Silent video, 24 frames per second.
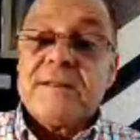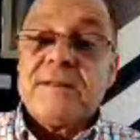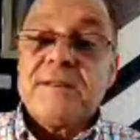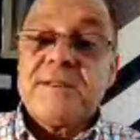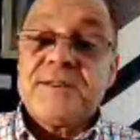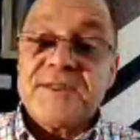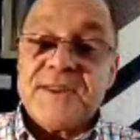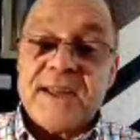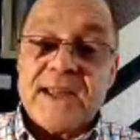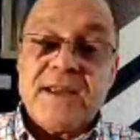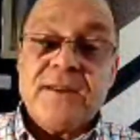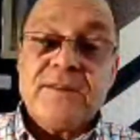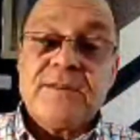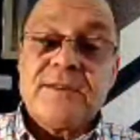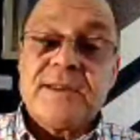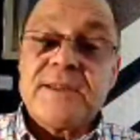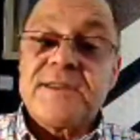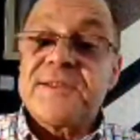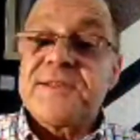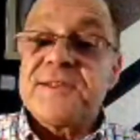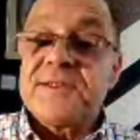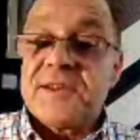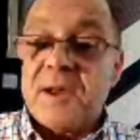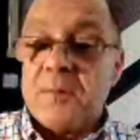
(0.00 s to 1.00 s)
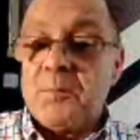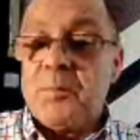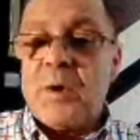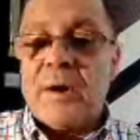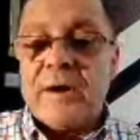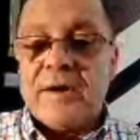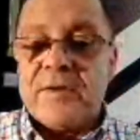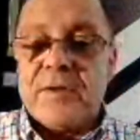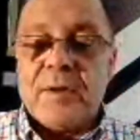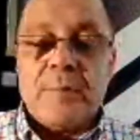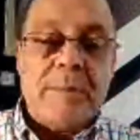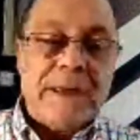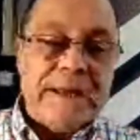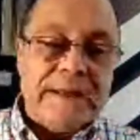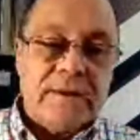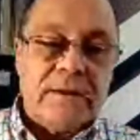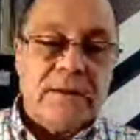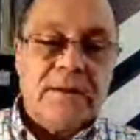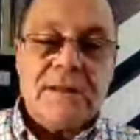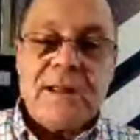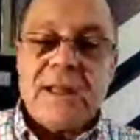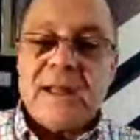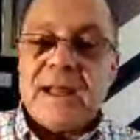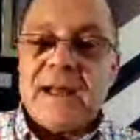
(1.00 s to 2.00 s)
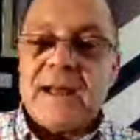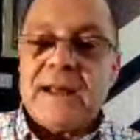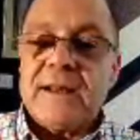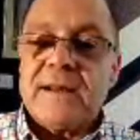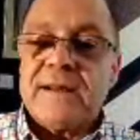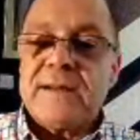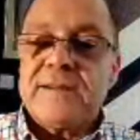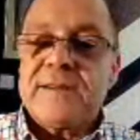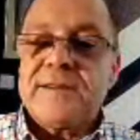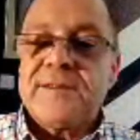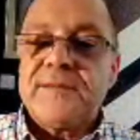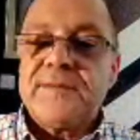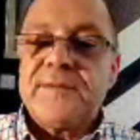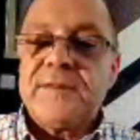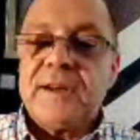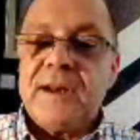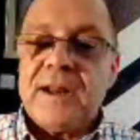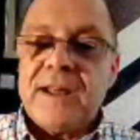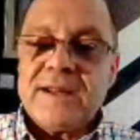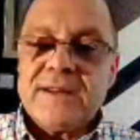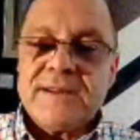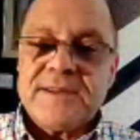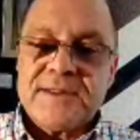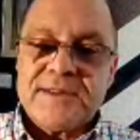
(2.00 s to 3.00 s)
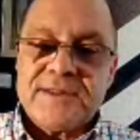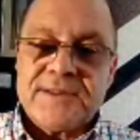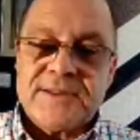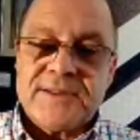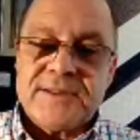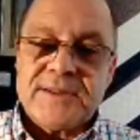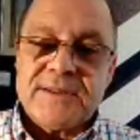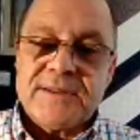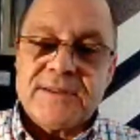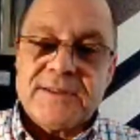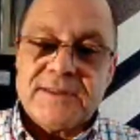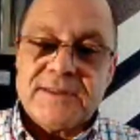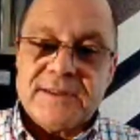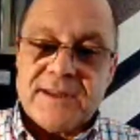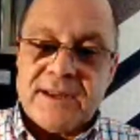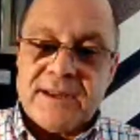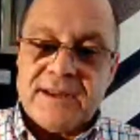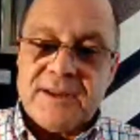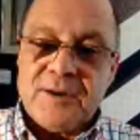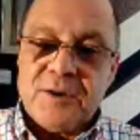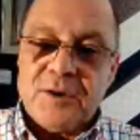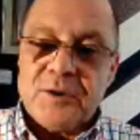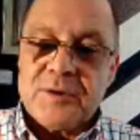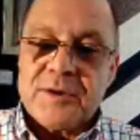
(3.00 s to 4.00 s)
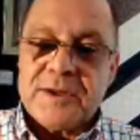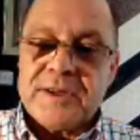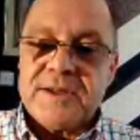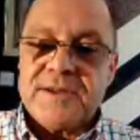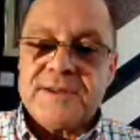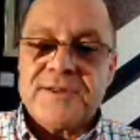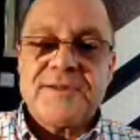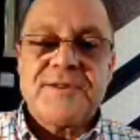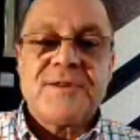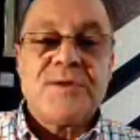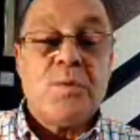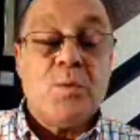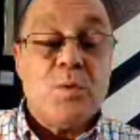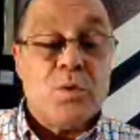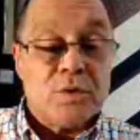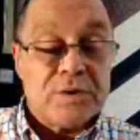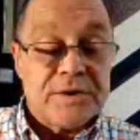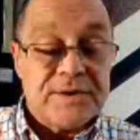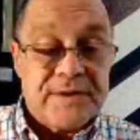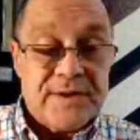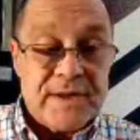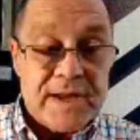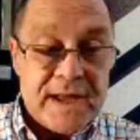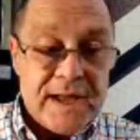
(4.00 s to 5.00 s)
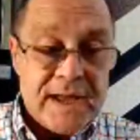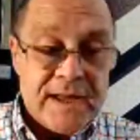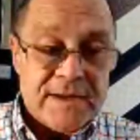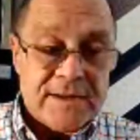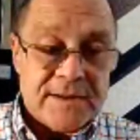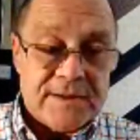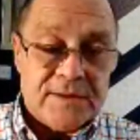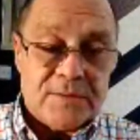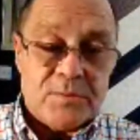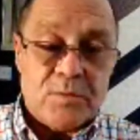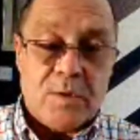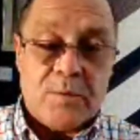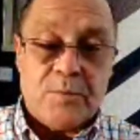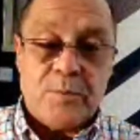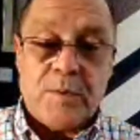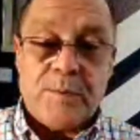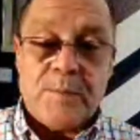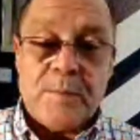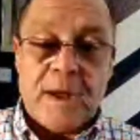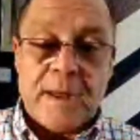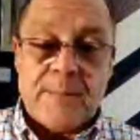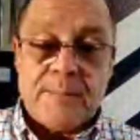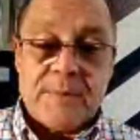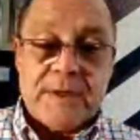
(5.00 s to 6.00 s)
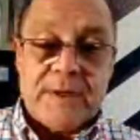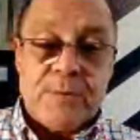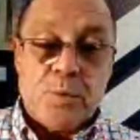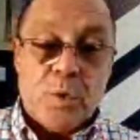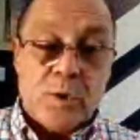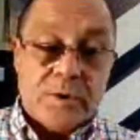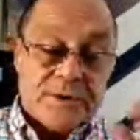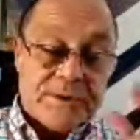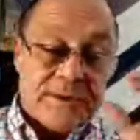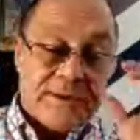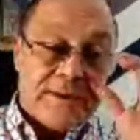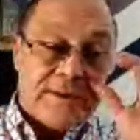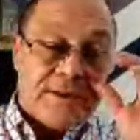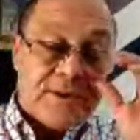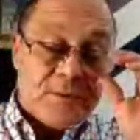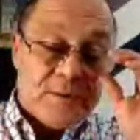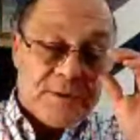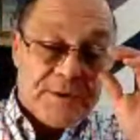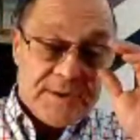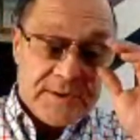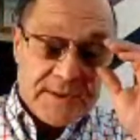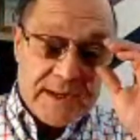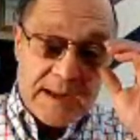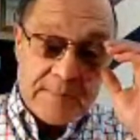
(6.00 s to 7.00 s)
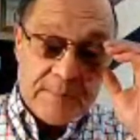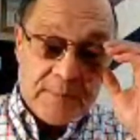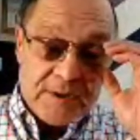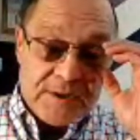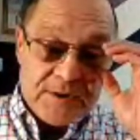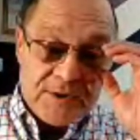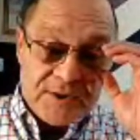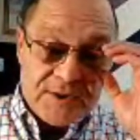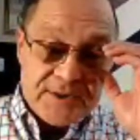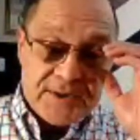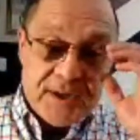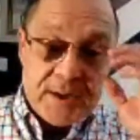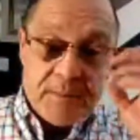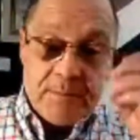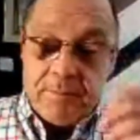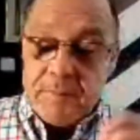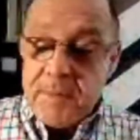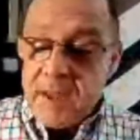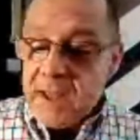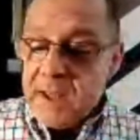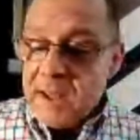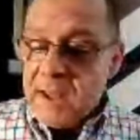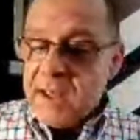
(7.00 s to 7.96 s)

the second is somewhere in the middle, and the last dialogue is towards the end when we might be wanting to establish some